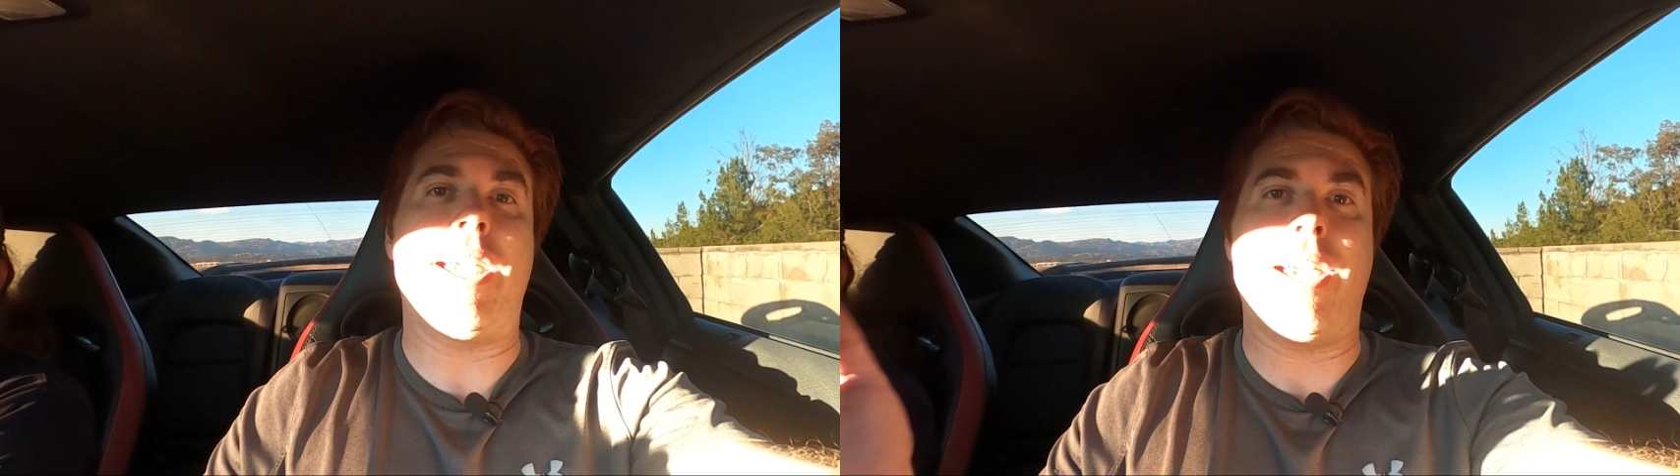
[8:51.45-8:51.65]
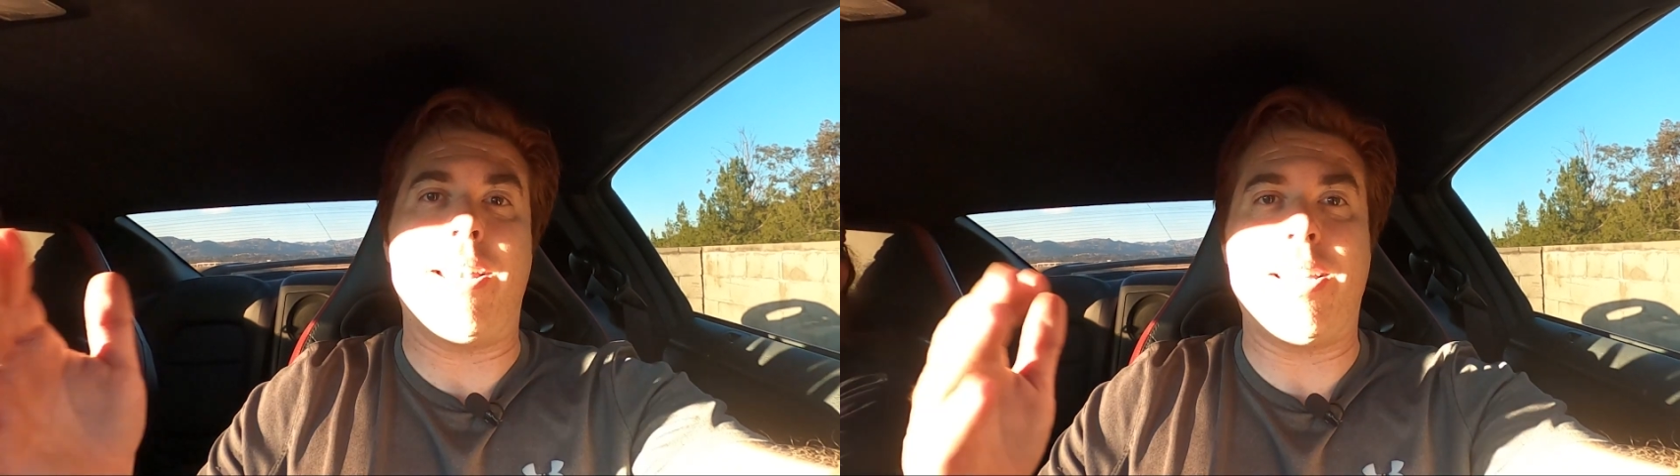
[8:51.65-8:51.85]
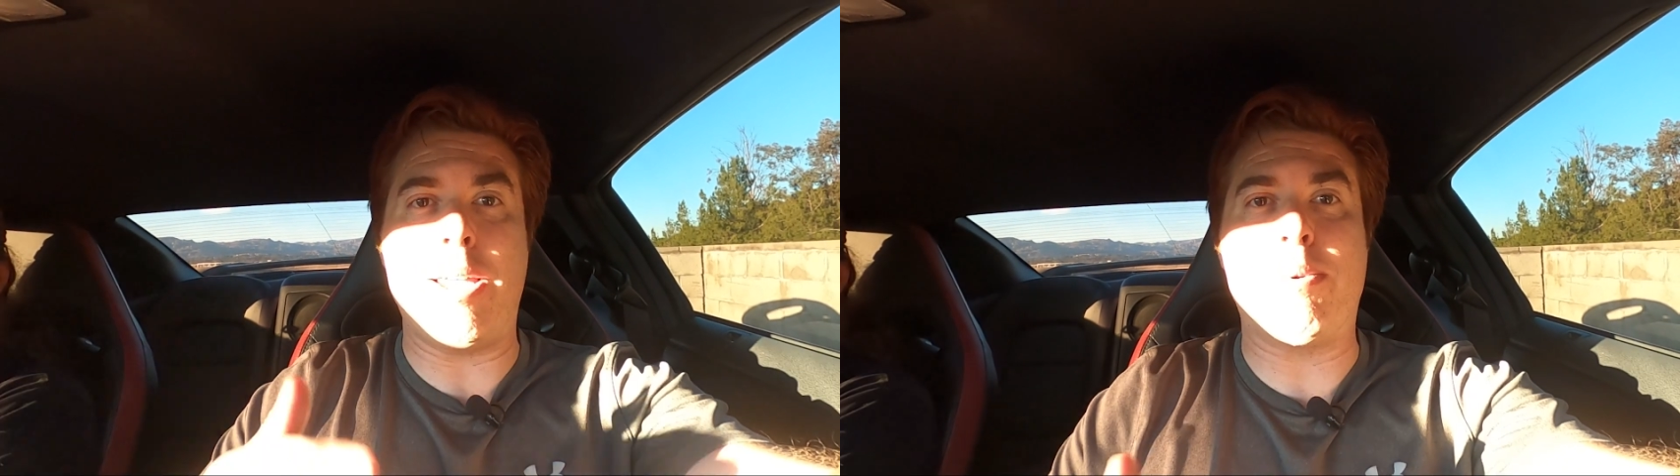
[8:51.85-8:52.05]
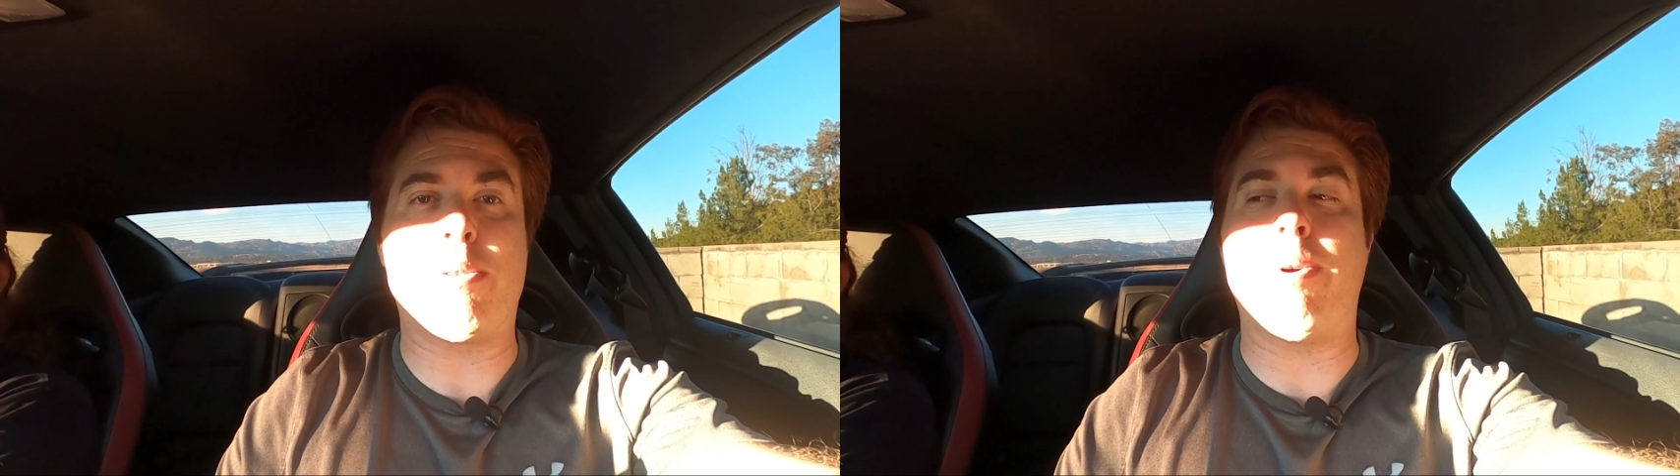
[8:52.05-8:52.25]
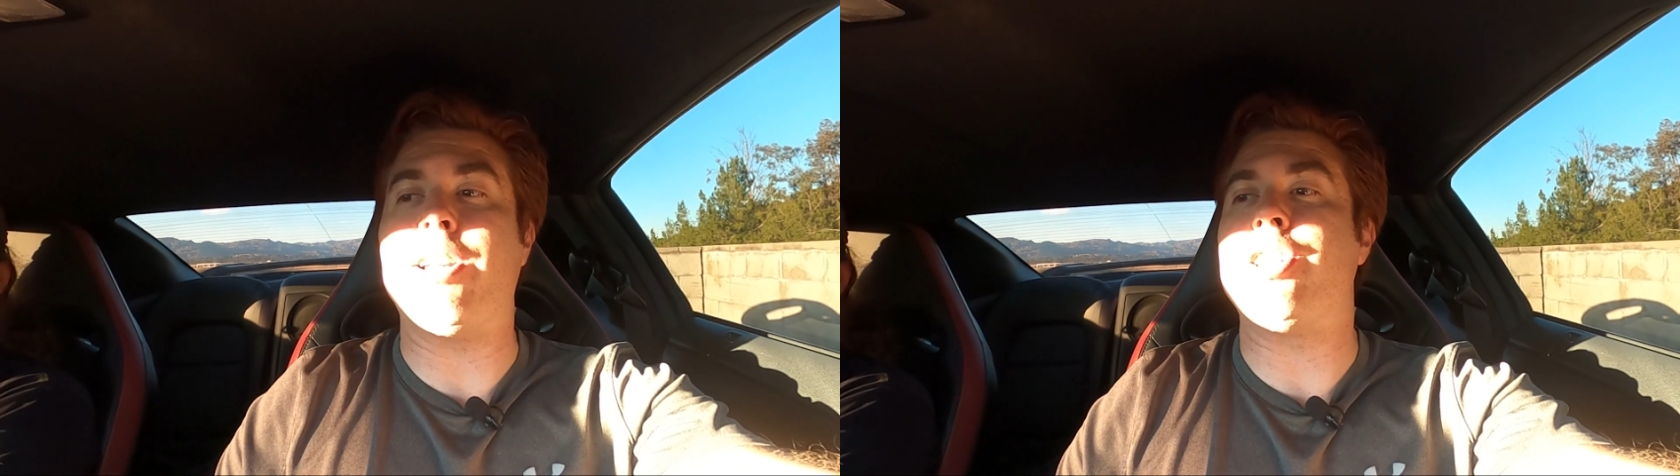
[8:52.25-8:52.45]
and keep a
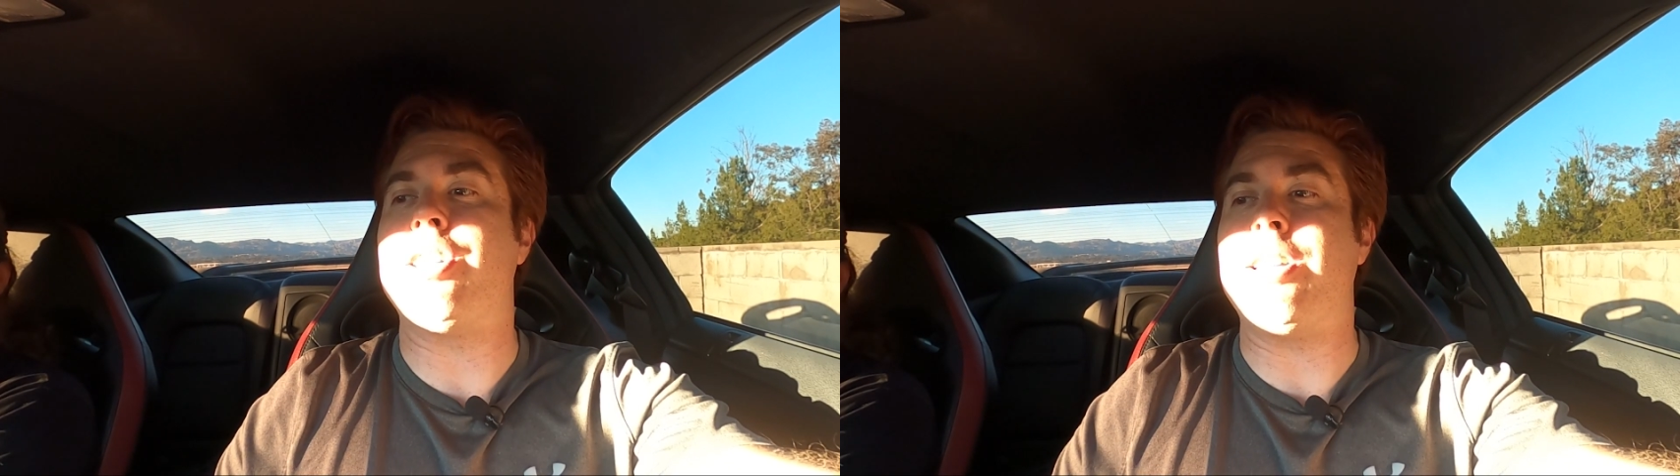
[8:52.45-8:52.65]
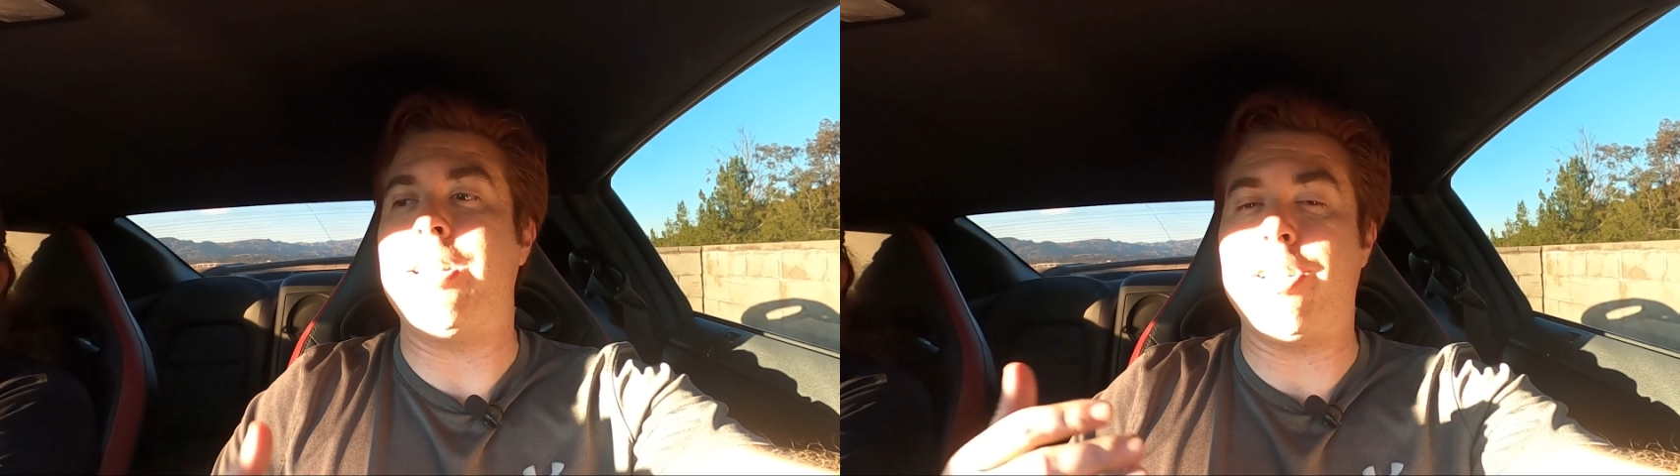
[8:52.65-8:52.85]
spreadsheet